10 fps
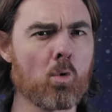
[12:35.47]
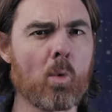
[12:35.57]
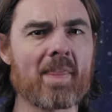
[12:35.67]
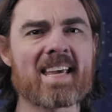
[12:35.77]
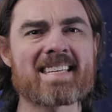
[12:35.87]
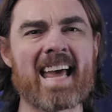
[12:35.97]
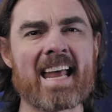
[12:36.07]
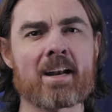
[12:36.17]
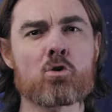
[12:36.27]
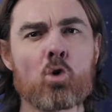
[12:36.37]
when there's
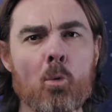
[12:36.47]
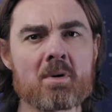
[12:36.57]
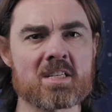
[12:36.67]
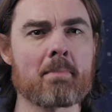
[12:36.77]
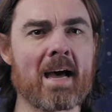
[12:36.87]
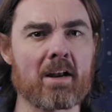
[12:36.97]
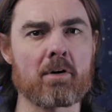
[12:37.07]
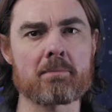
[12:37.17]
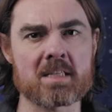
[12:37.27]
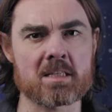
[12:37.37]
an enormous amount of
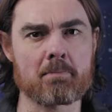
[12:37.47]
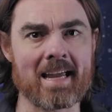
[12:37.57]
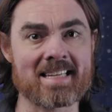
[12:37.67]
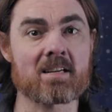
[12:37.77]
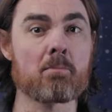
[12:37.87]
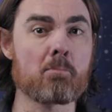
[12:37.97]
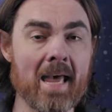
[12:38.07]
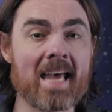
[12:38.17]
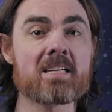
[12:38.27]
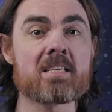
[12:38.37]
empty space
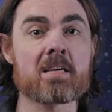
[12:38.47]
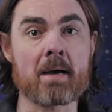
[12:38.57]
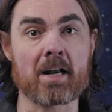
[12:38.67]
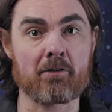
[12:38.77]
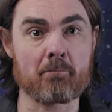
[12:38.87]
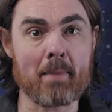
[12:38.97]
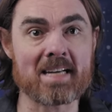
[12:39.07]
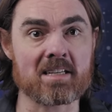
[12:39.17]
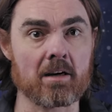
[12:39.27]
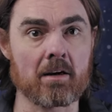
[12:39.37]
compared to the amount of
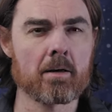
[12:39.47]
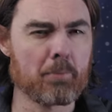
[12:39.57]
matter.